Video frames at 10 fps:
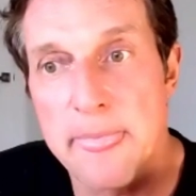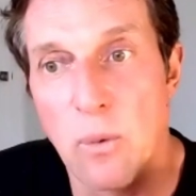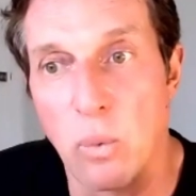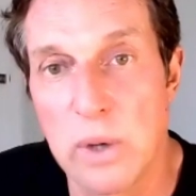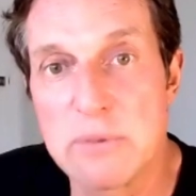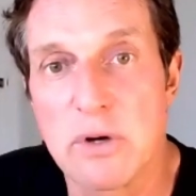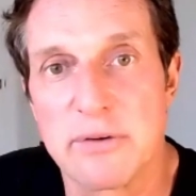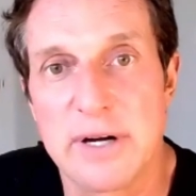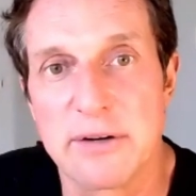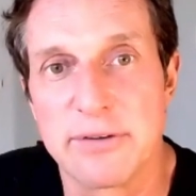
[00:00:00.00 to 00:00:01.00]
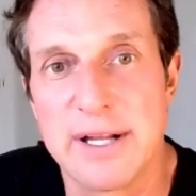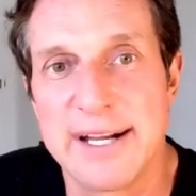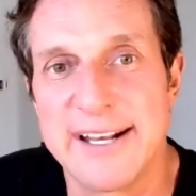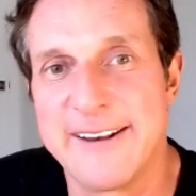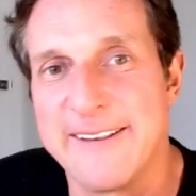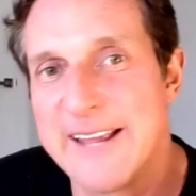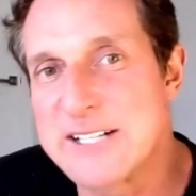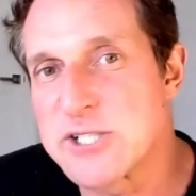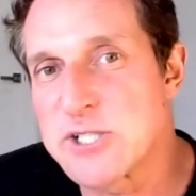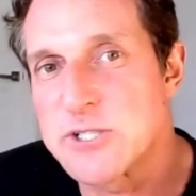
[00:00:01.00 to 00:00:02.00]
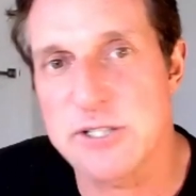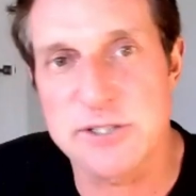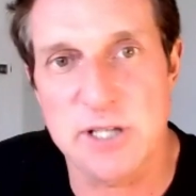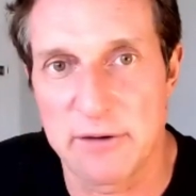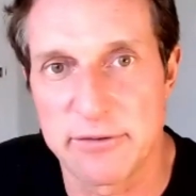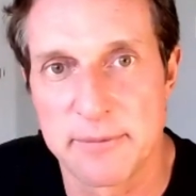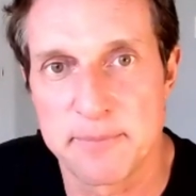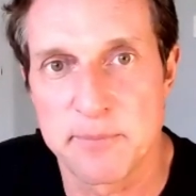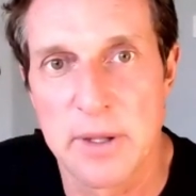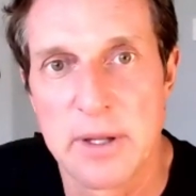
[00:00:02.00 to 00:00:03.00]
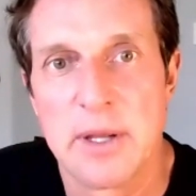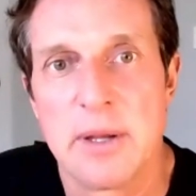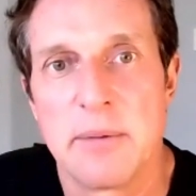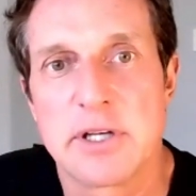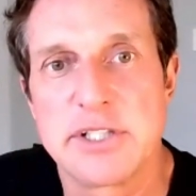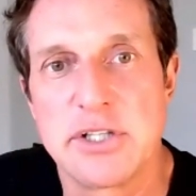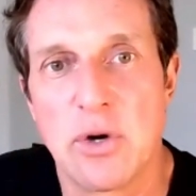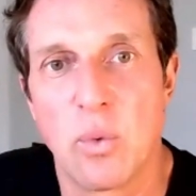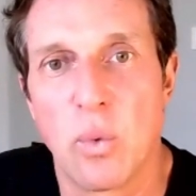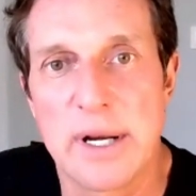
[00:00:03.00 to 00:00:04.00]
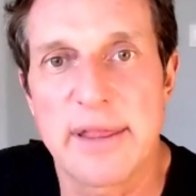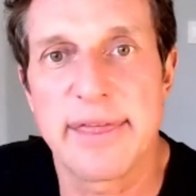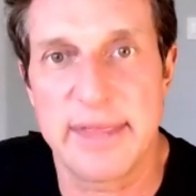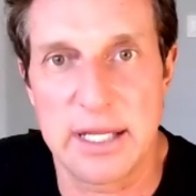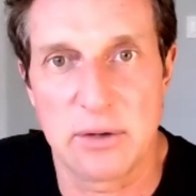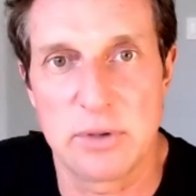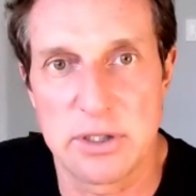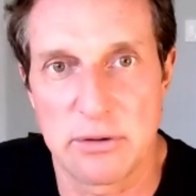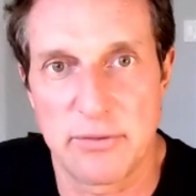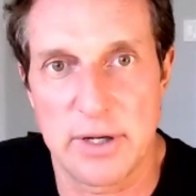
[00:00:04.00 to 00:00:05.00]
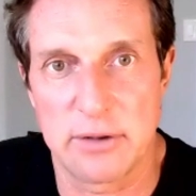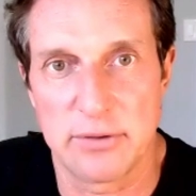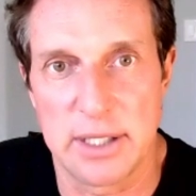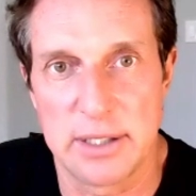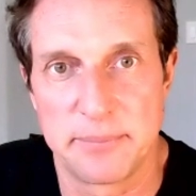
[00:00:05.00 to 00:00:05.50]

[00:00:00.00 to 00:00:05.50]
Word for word: when we're in fight or flight that shuts off because you don't want to think when you're in fight or flight.